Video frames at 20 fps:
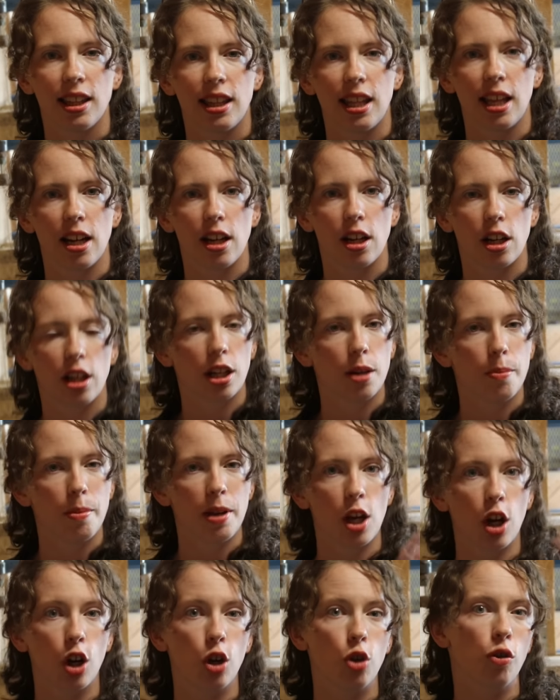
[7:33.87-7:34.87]
they're gonna
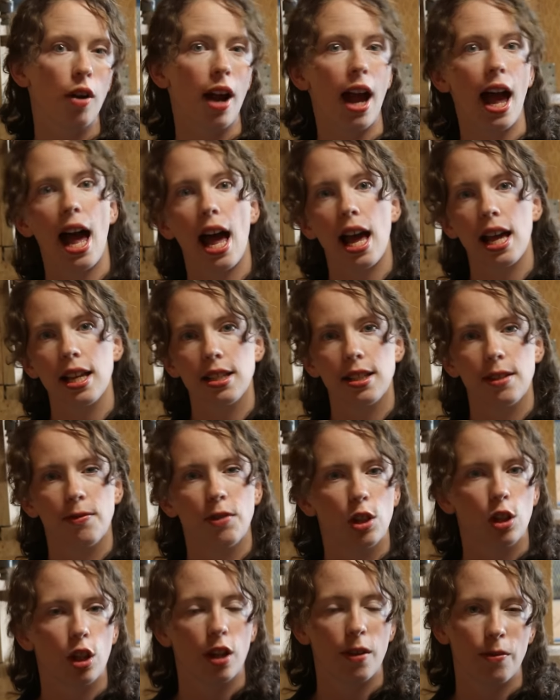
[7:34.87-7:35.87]
be on grass if
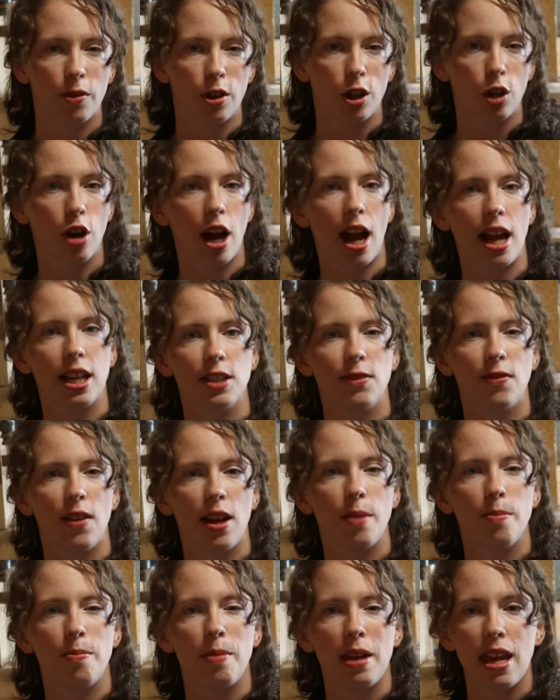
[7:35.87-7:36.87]
you're looking for a
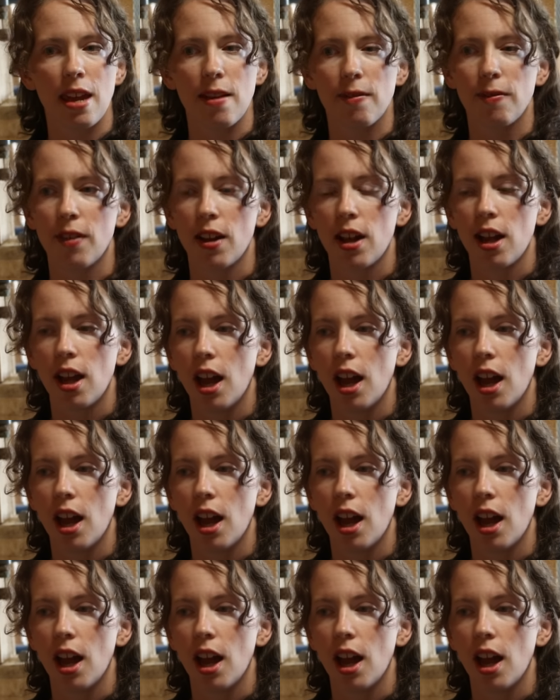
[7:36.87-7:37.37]
grass-fed beef.